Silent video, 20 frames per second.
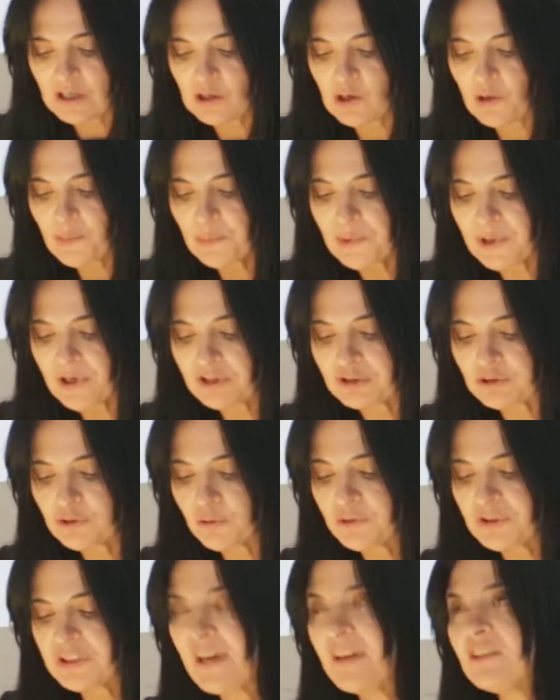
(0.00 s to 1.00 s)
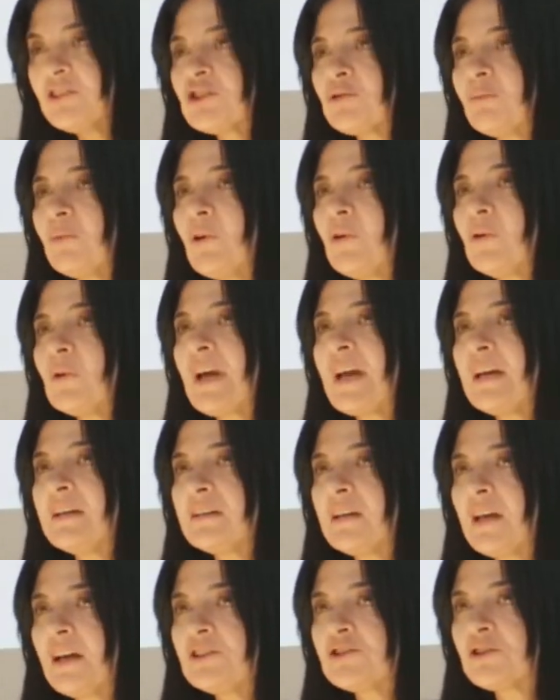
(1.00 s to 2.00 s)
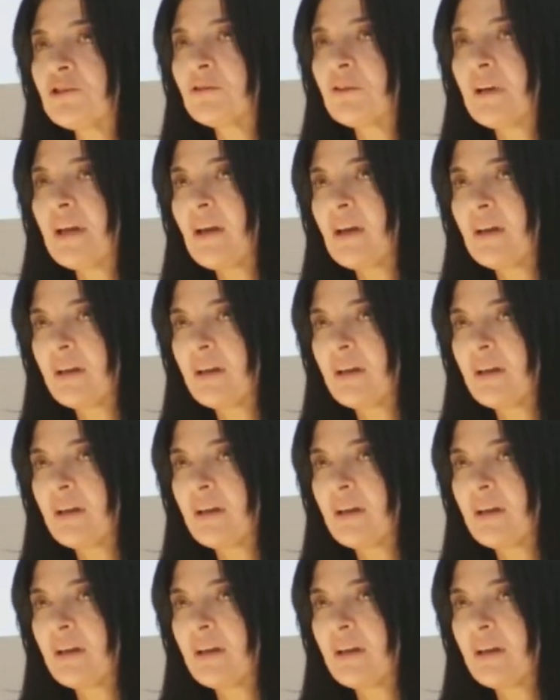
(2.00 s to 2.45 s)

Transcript: compared to tangible and nature